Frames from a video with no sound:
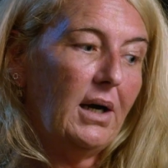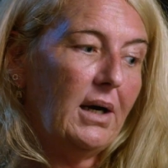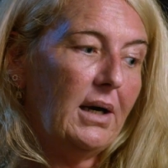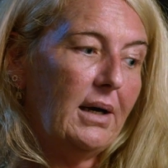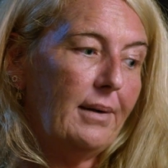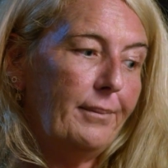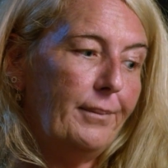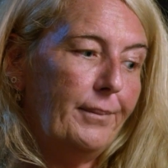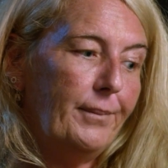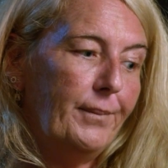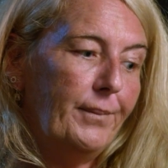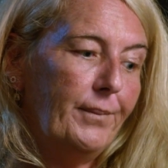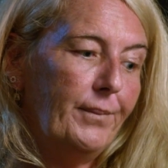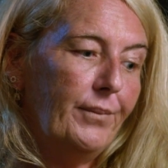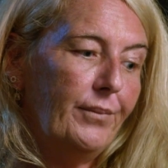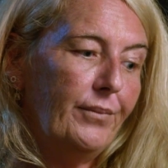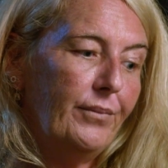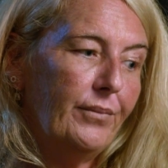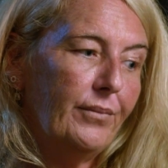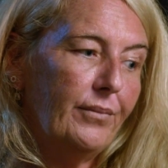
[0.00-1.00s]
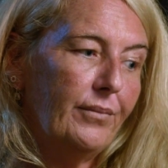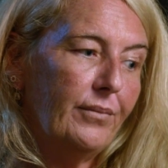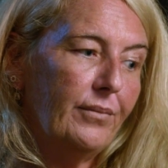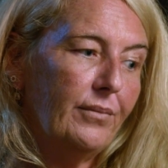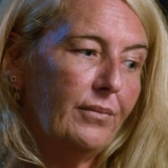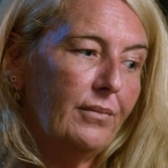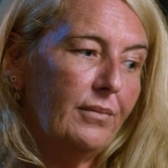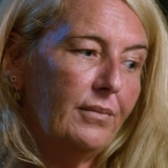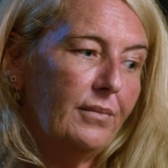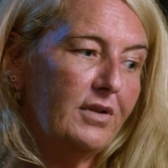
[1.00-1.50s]
Um,
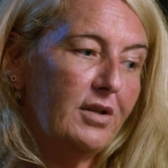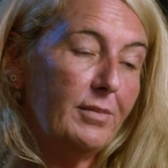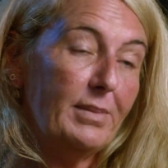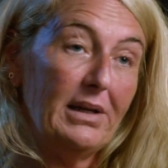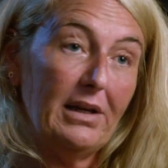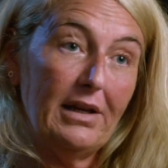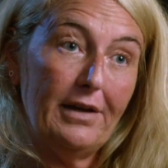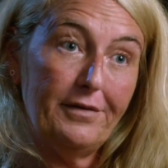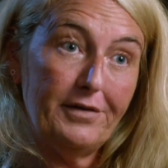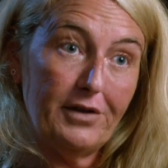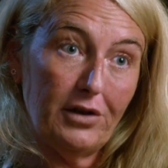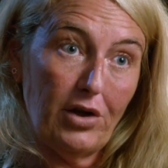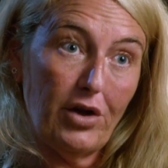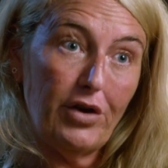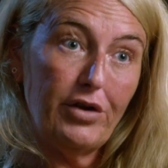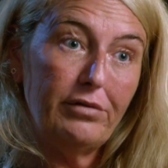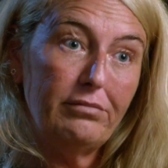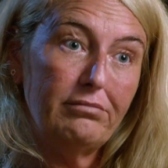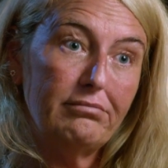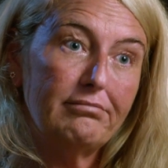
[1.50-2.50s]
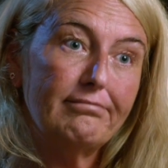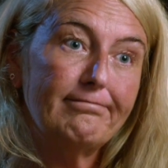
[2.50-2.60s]
to be left alone.